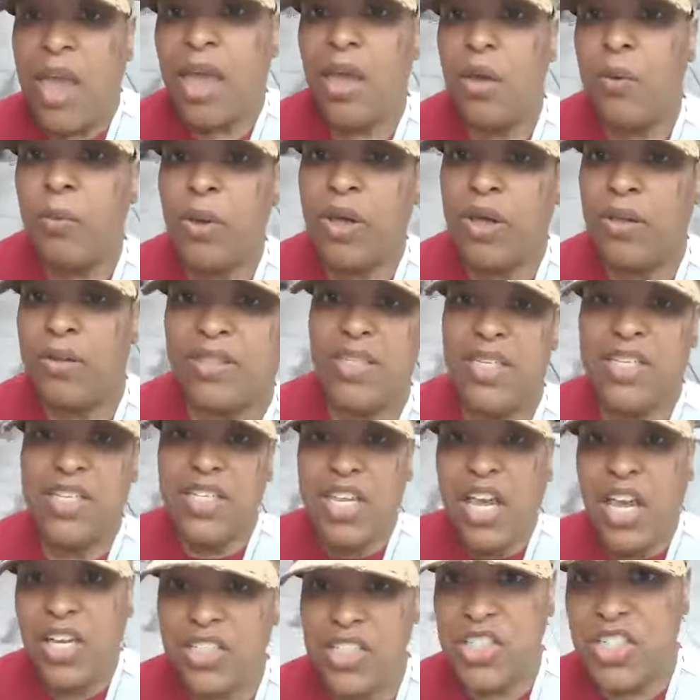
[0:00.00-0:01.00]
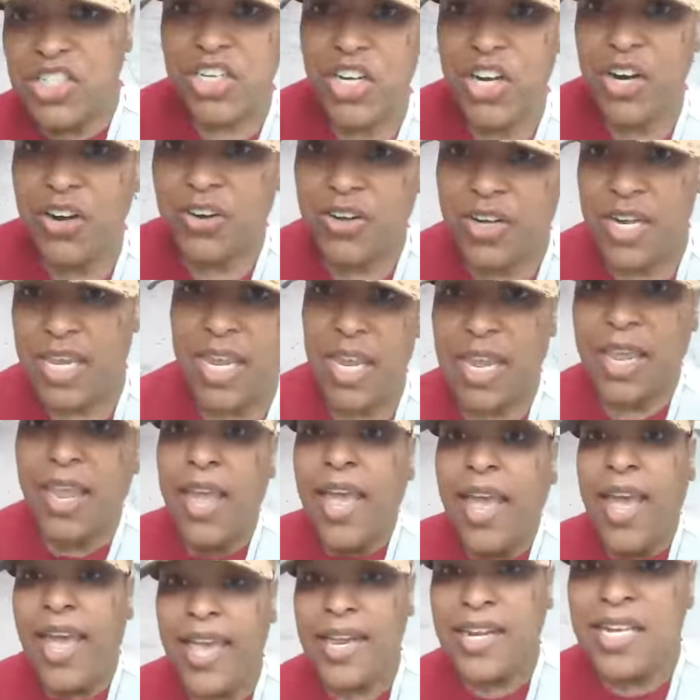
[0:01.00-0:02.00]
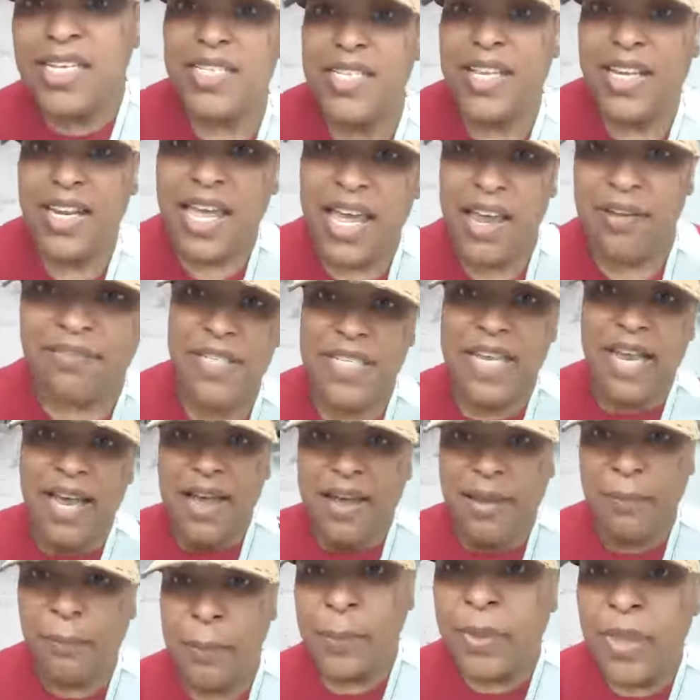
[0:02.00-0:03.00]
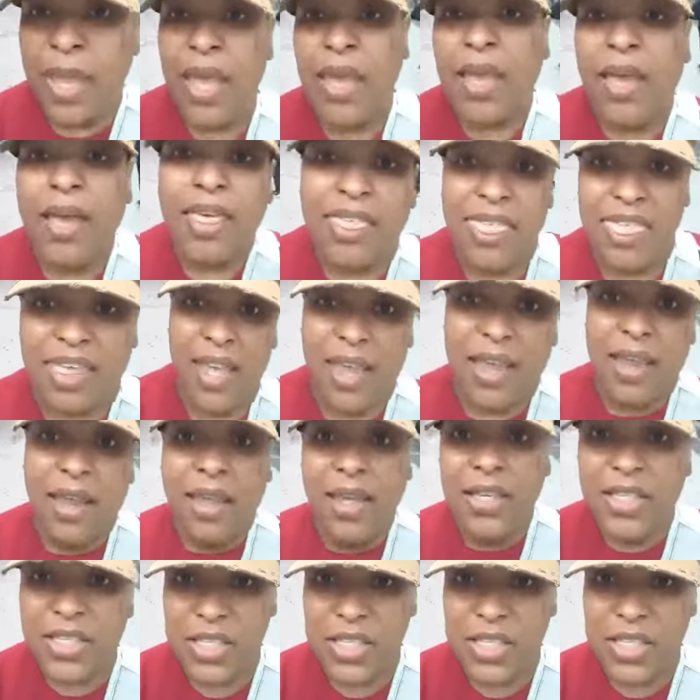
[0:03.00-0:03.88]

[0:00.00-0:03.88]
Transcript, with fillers: and wellness journey and it's a lifetime thing.